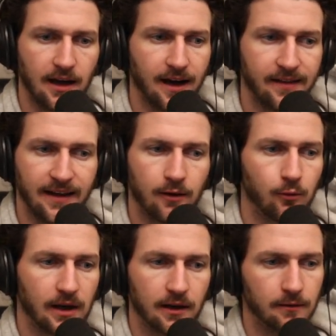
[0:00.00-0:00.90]
and then
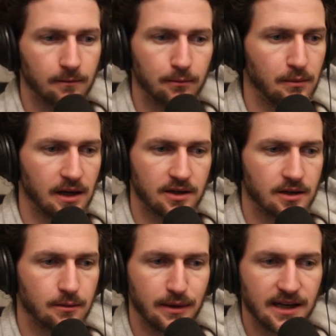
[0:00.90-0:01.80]
we can mix
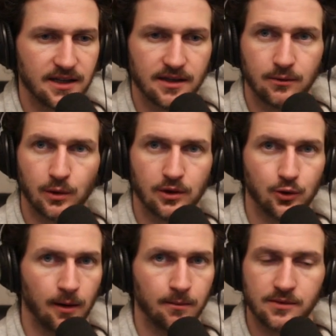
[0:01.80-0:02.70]
the bass in with the
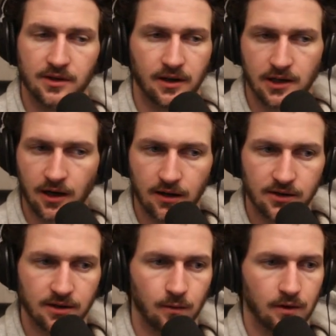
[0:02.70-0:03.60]
drums, the
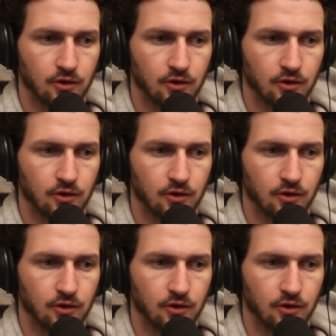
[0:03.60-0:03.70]
guitars in with the